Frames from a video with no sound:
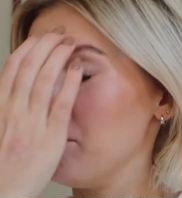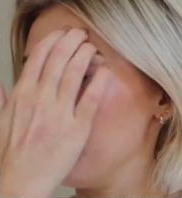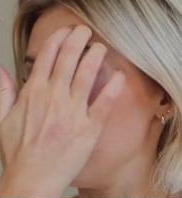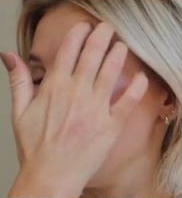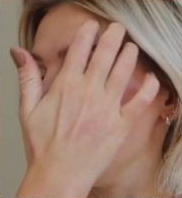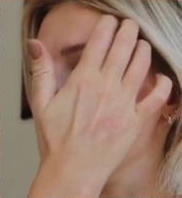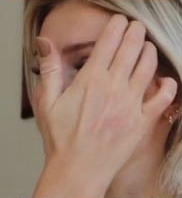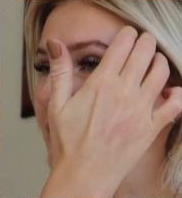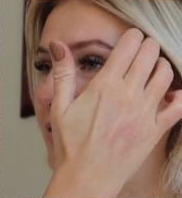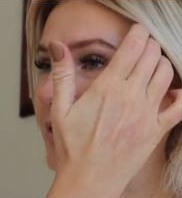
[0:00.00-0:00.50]

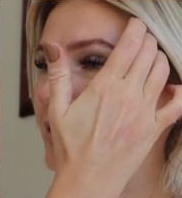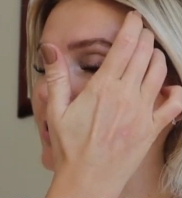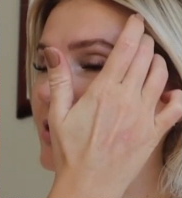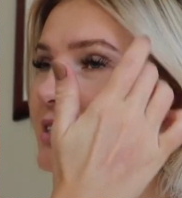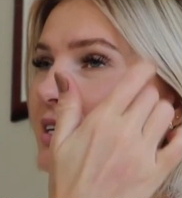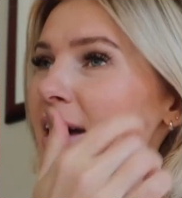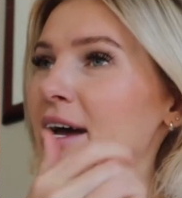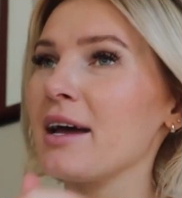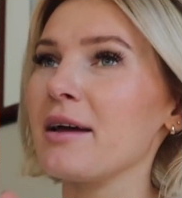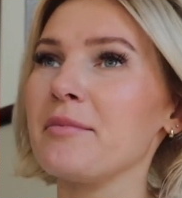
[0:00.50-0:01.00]
But the first
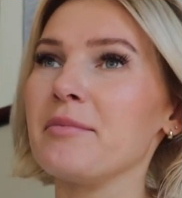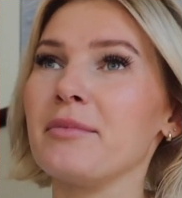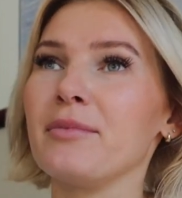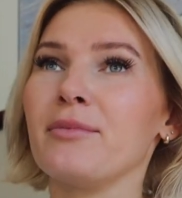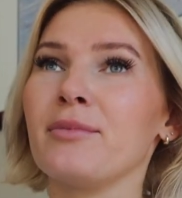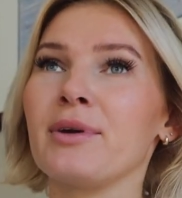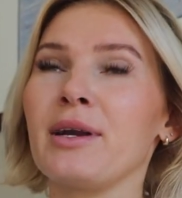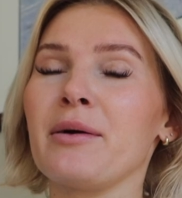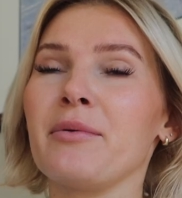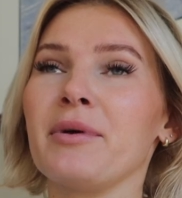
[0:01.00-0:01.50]
time
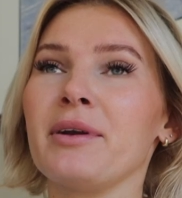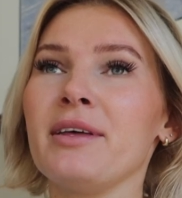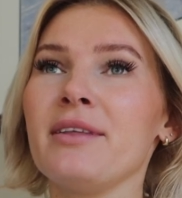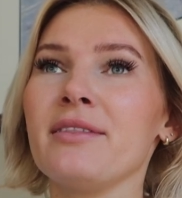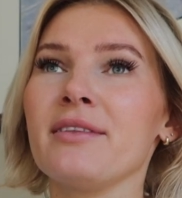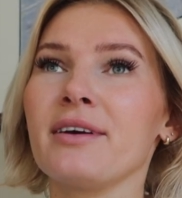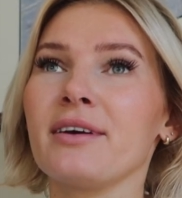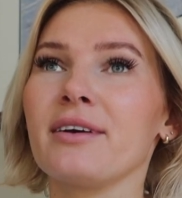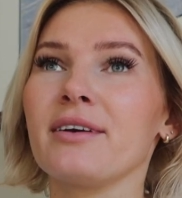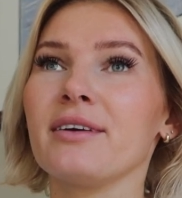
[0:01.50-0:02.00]
when I went in
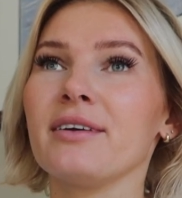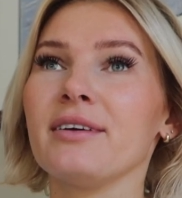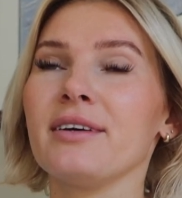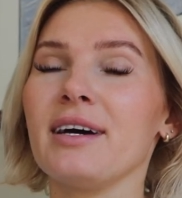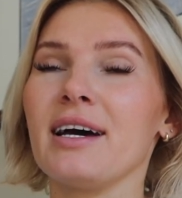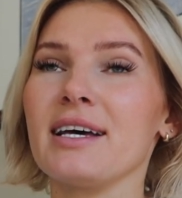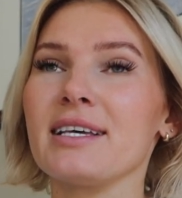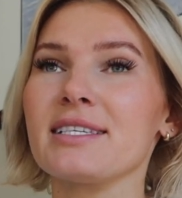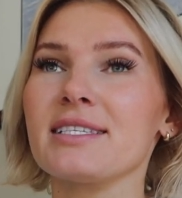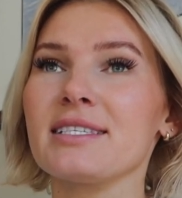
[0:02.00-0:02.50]
there,
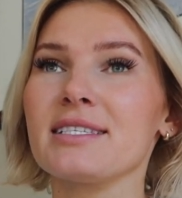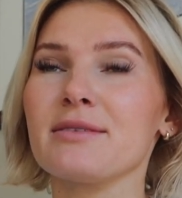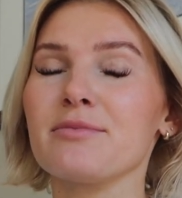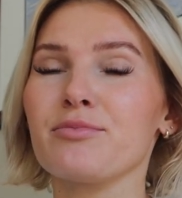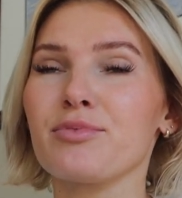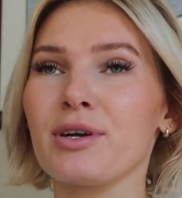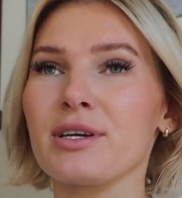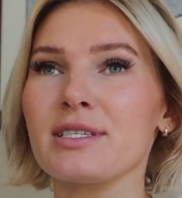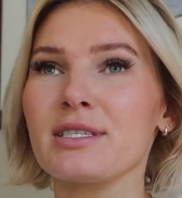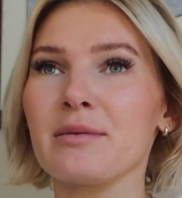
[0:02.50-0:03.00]
I
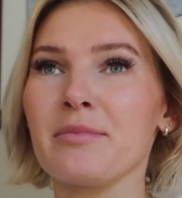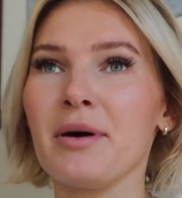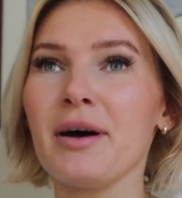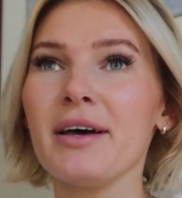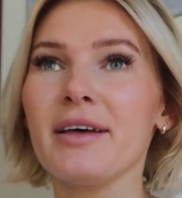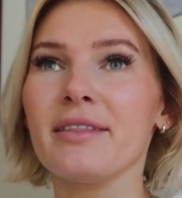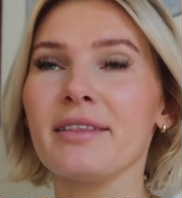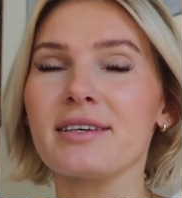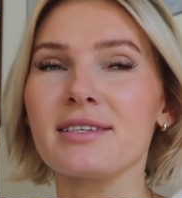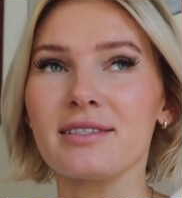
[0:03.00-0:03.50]
pressed the
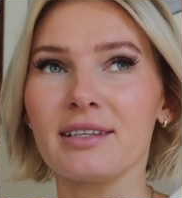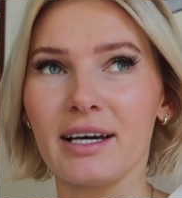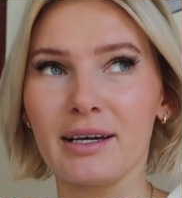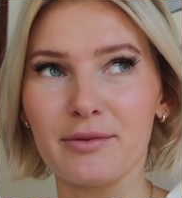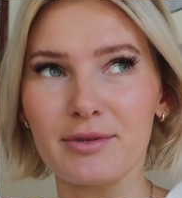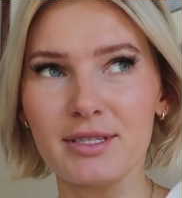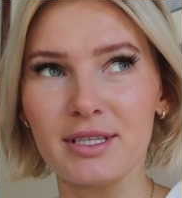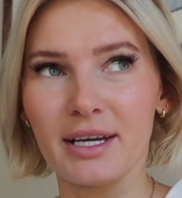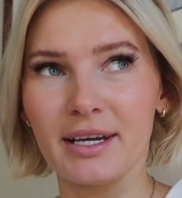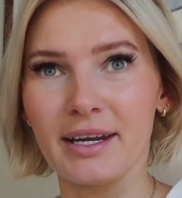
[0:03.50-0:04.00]
button, the slide
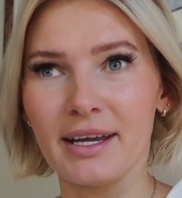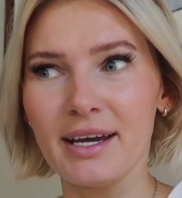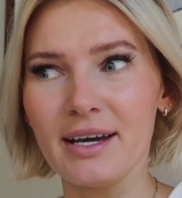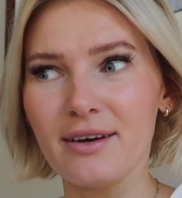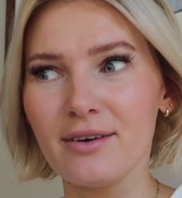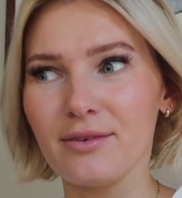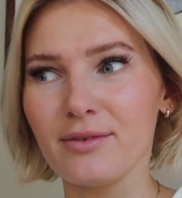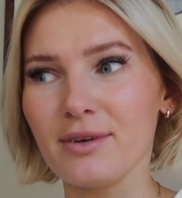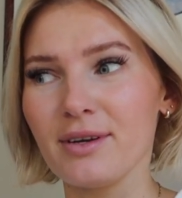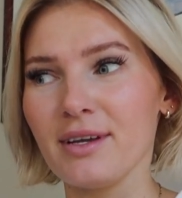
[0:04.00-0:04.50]
was sliding
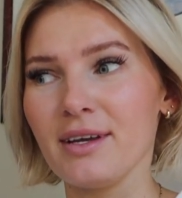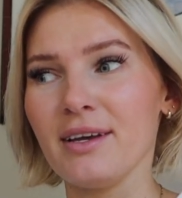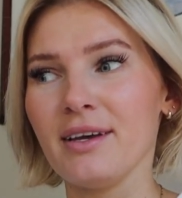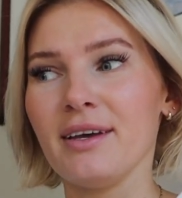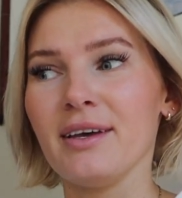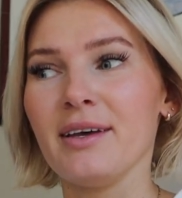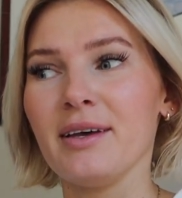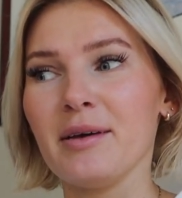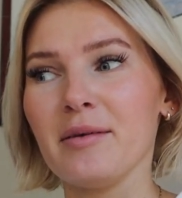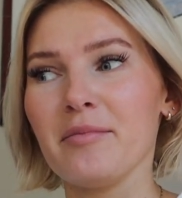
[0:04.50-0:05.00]
out,
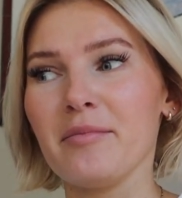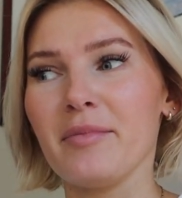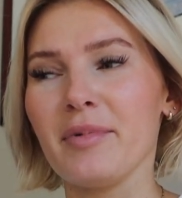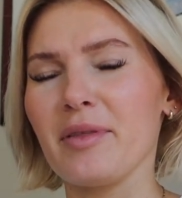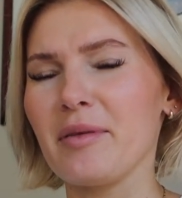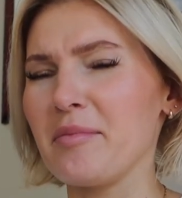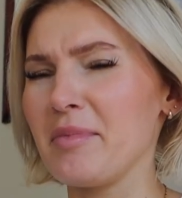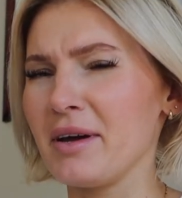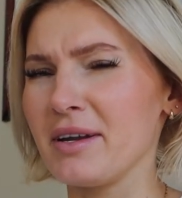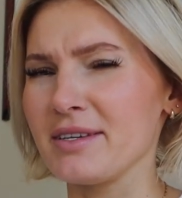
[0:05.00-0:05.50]
but
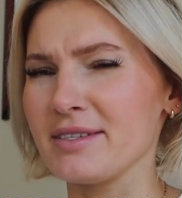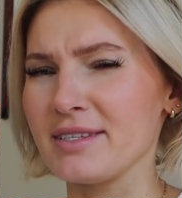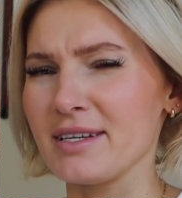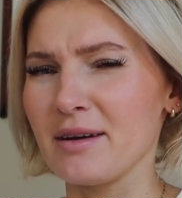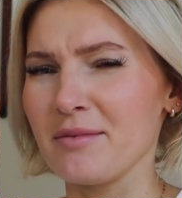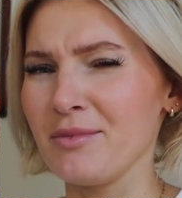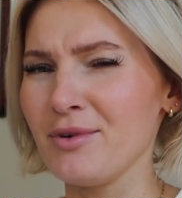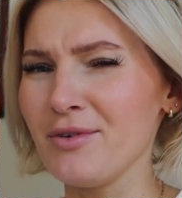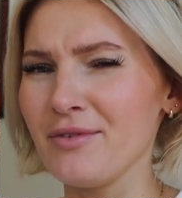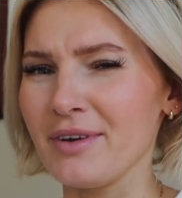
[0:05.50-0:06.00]
the bed is
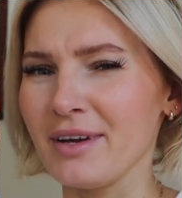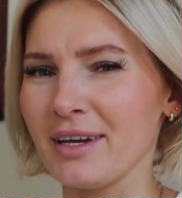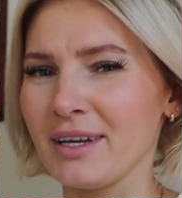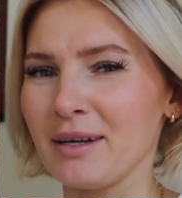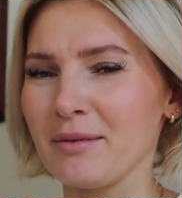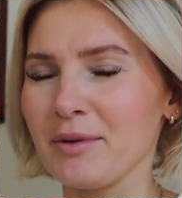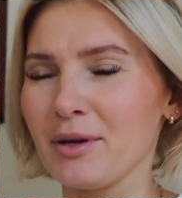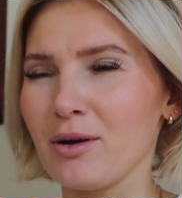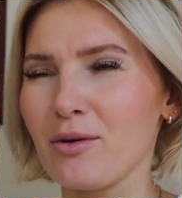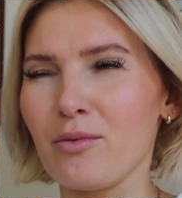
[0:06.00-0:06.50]
not moving. And
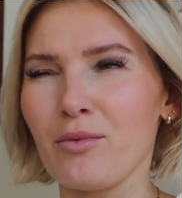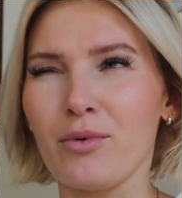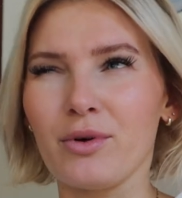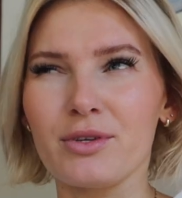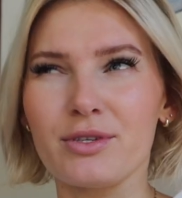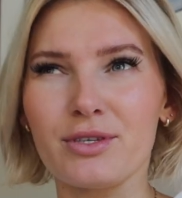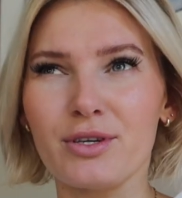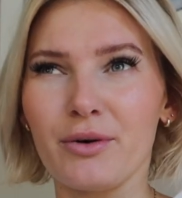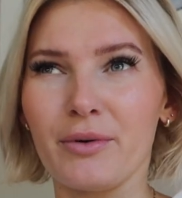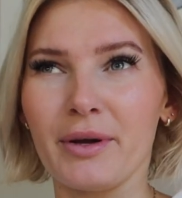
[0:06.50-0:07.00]
I'm like,
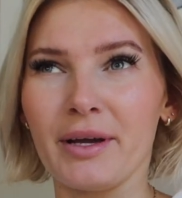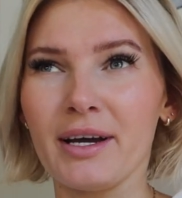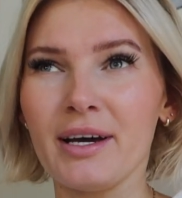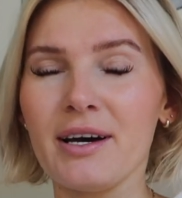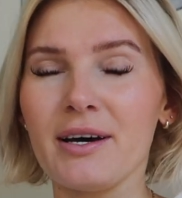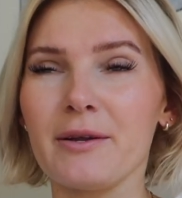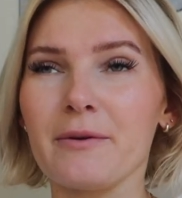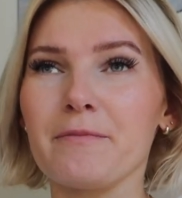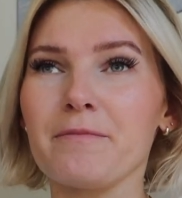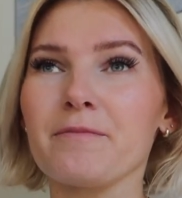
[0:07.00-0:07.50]
what's going
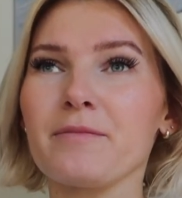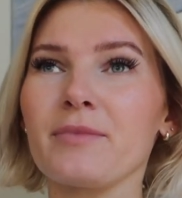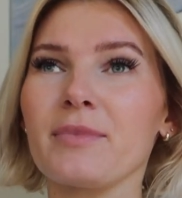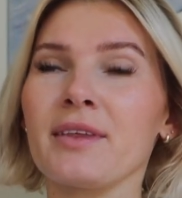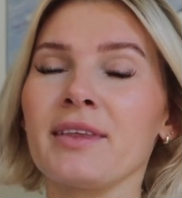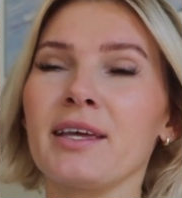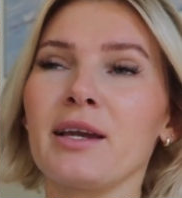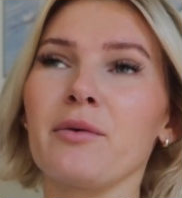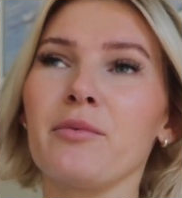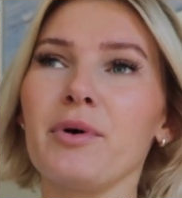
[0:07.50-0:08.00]
on?
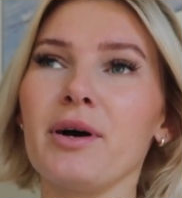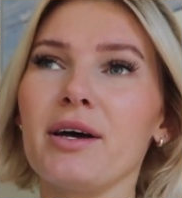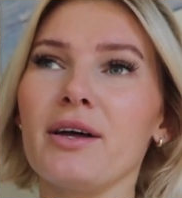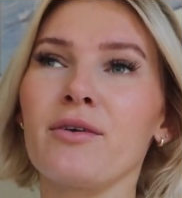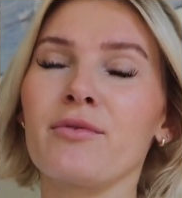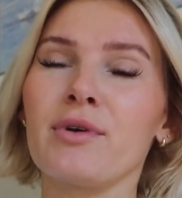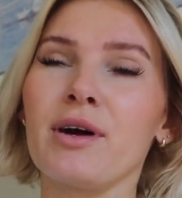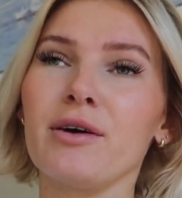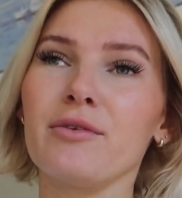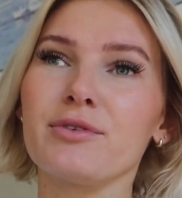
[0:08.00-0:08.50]
And then I went
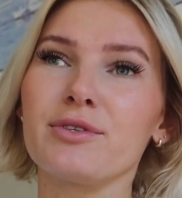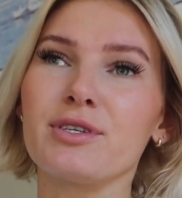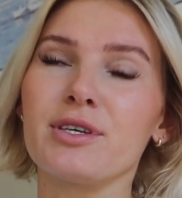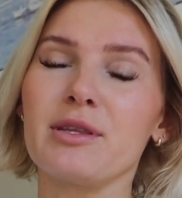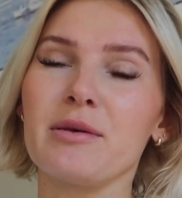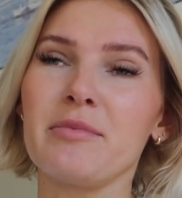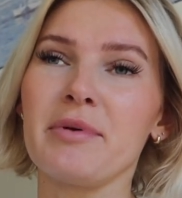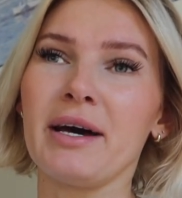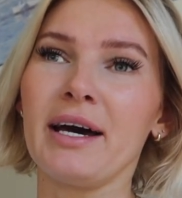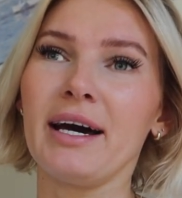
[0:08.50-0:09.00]
around to
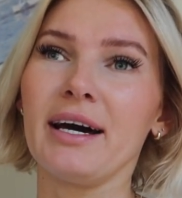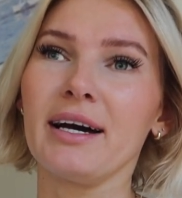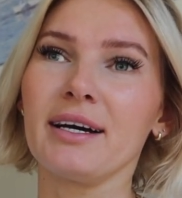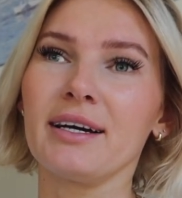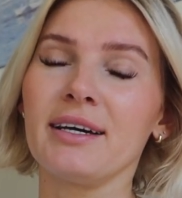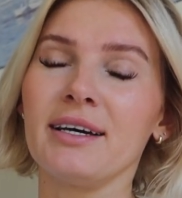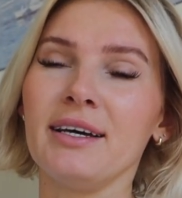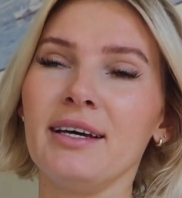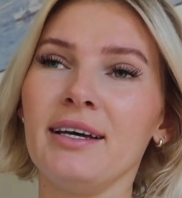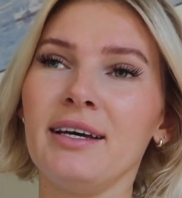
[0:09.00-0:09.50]
the back